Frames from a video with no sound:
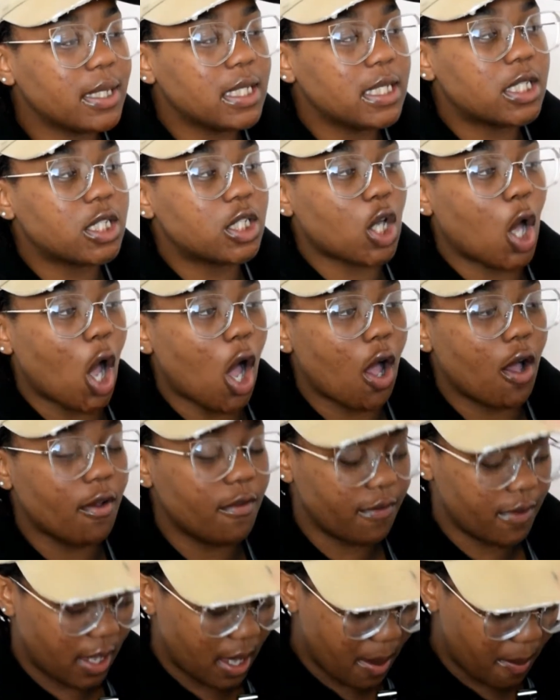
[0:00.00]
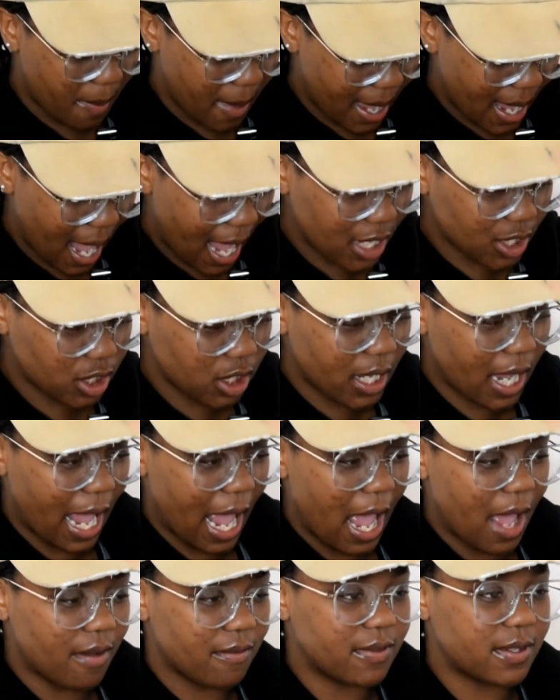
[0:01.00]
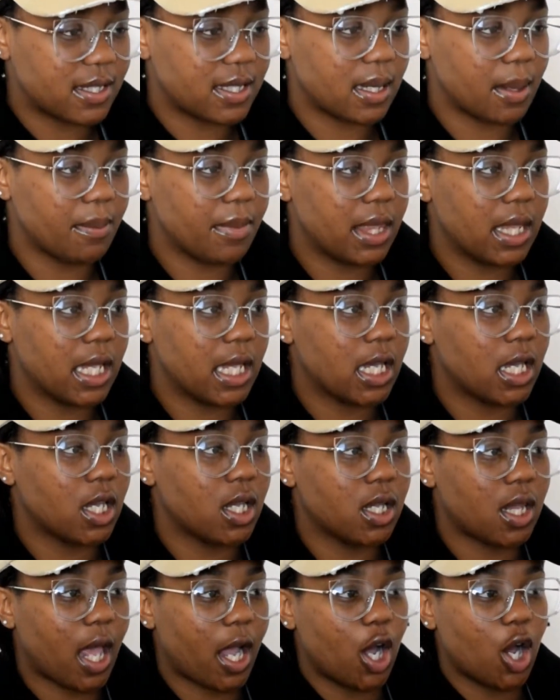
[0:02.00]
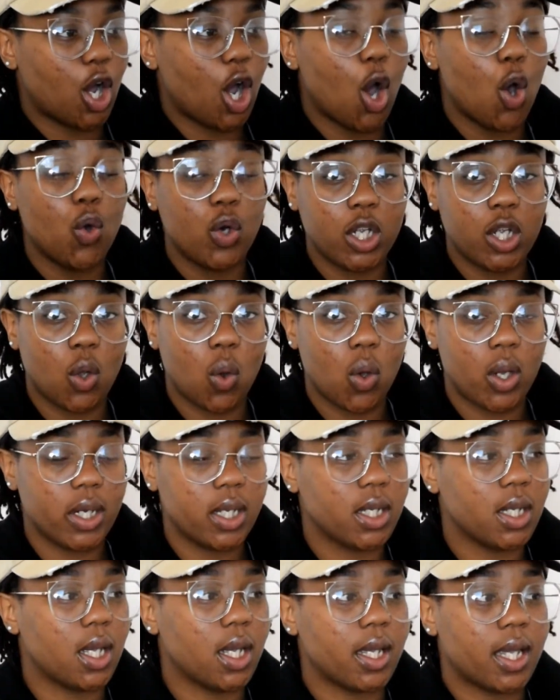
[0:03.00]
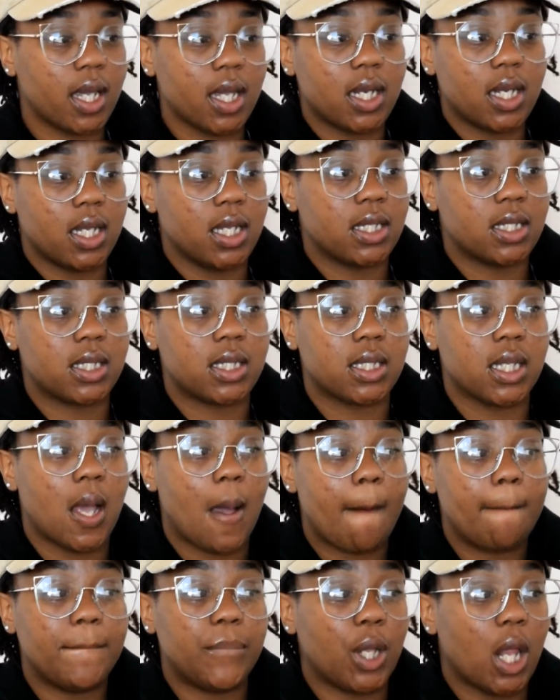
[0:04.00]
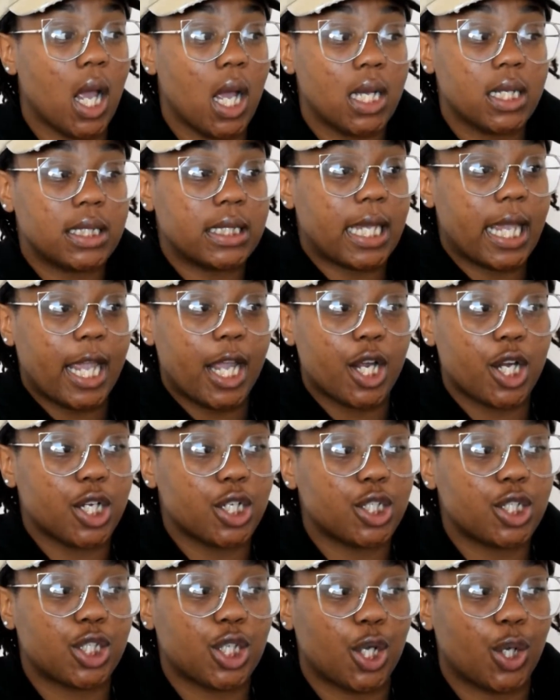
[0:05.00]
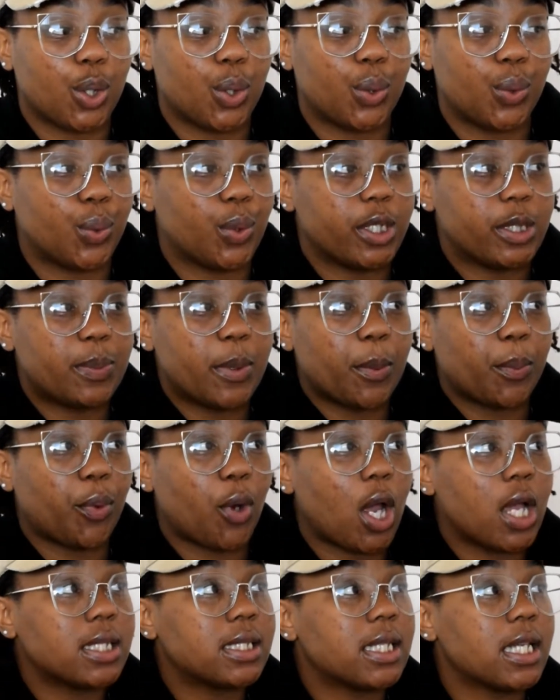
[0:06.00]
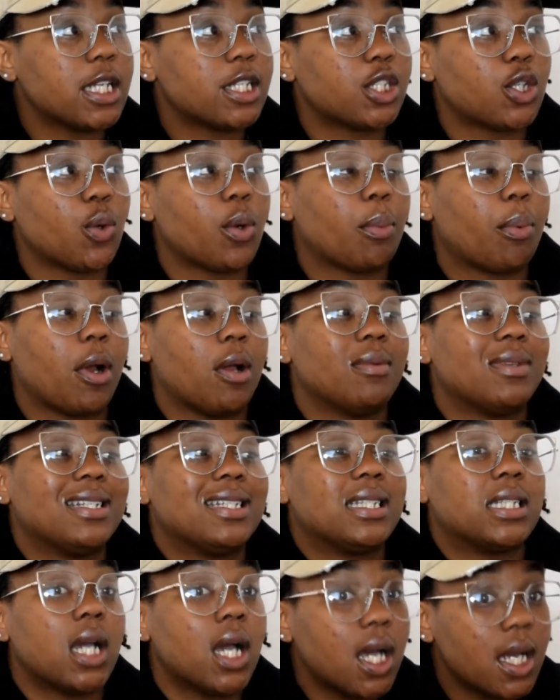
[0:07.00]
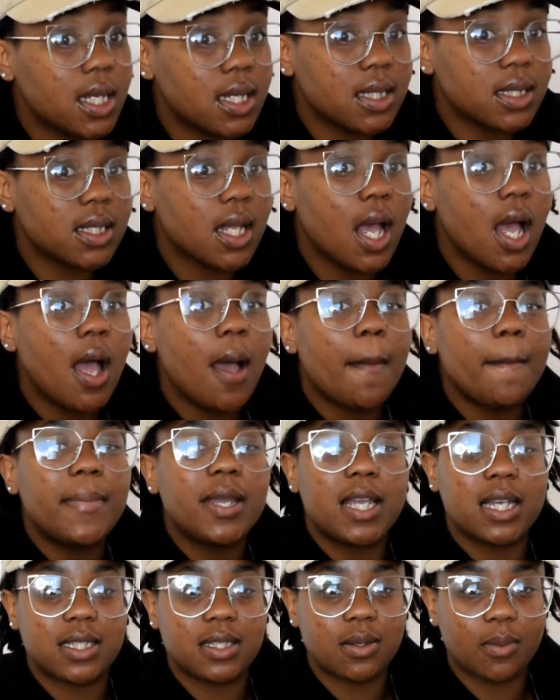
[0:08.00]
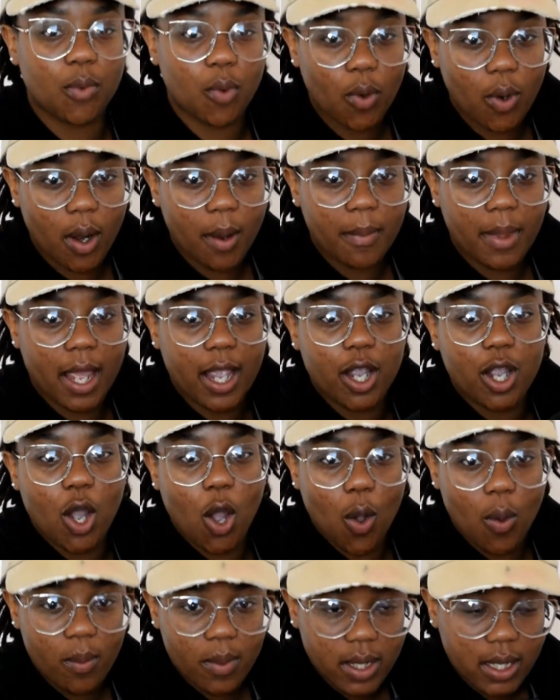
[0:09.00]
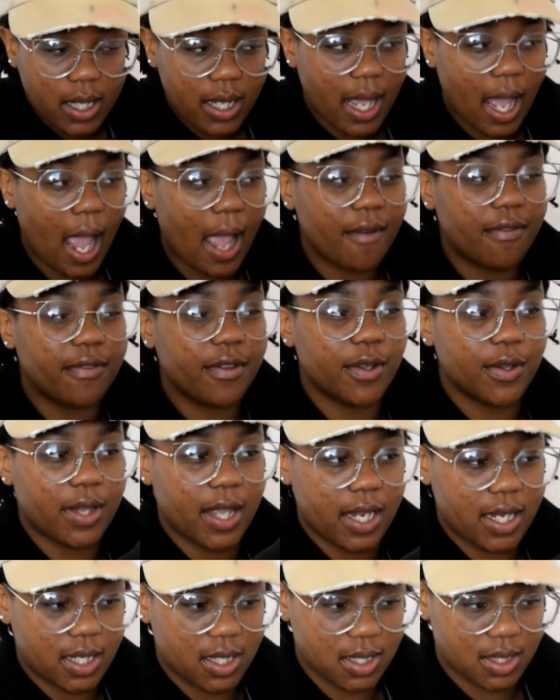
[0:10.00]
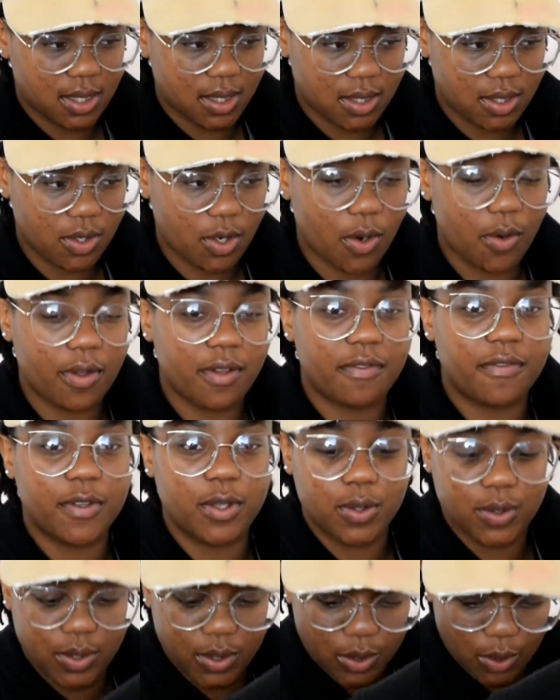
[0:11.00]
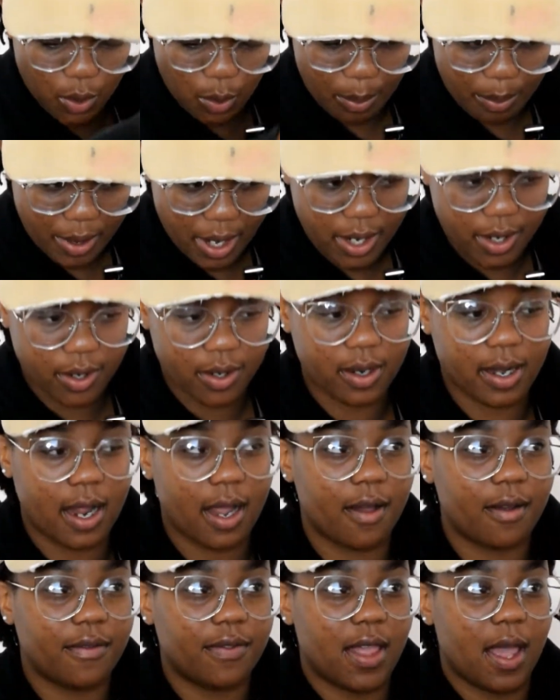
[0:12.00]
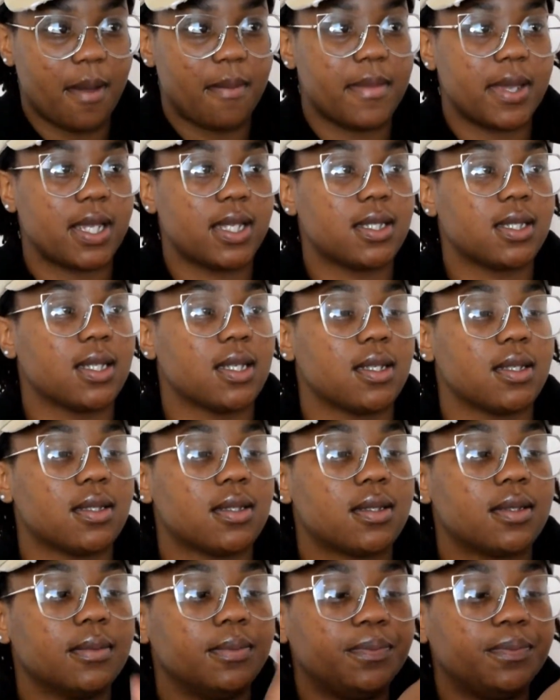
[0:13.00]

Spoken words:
soft. It may actually have something like a coating on it. Again, it's blonde hair, so it's been processed, so it probably does, because the more I'm like combing it, I feel that it, it feels a little better now, if that makes sense.